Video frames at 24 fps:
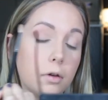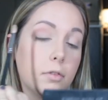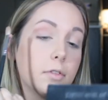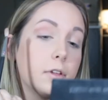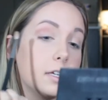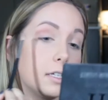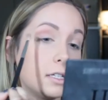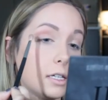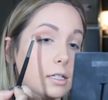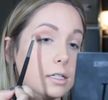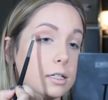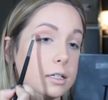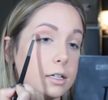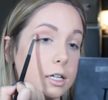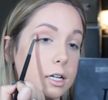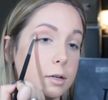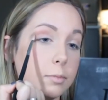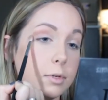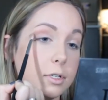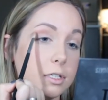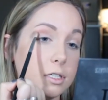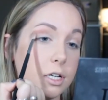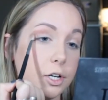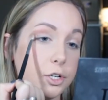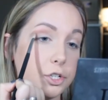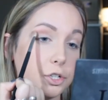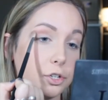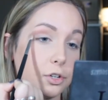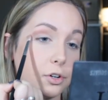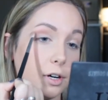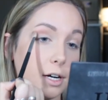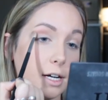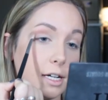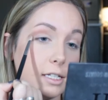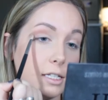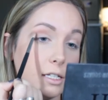This isn't going to be such a
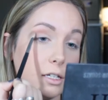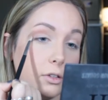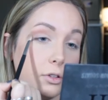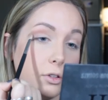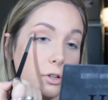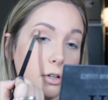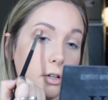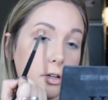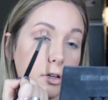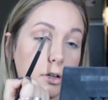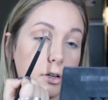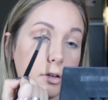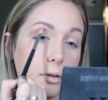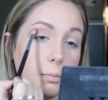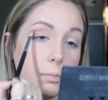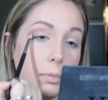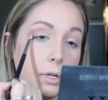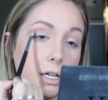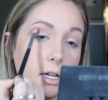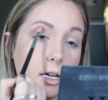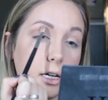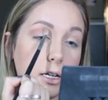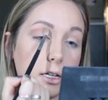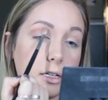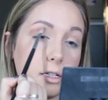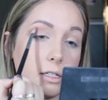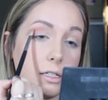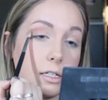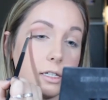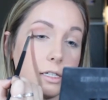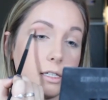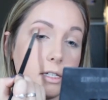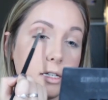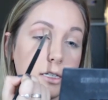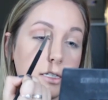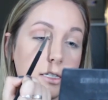crazy look because
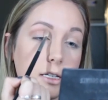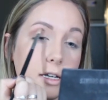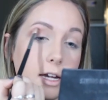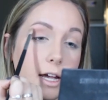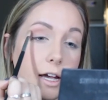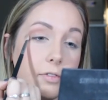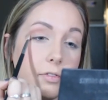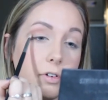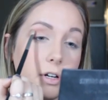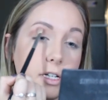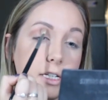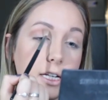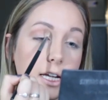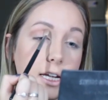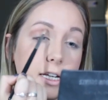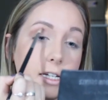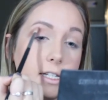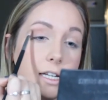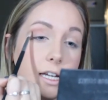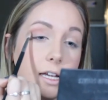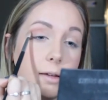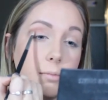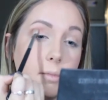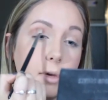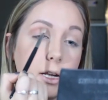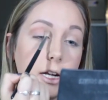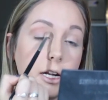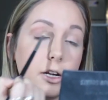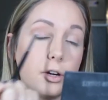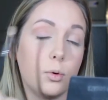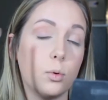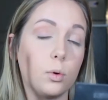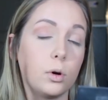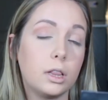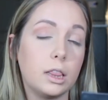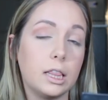this is an everyday 10
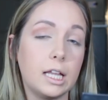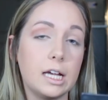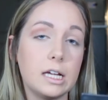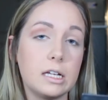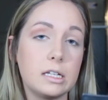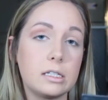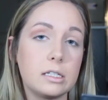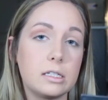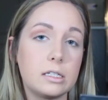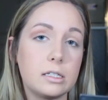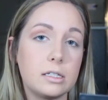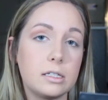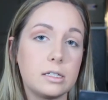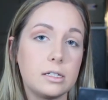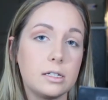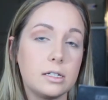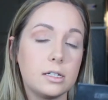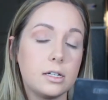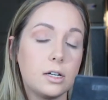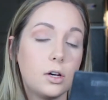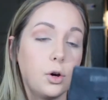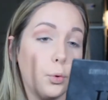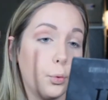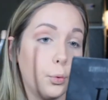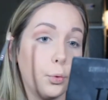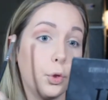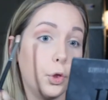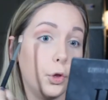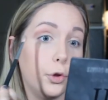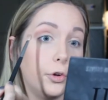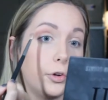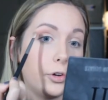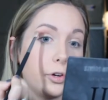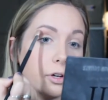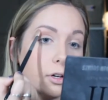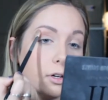minute or less
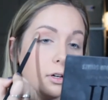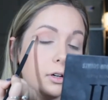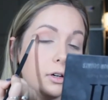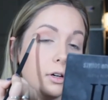look.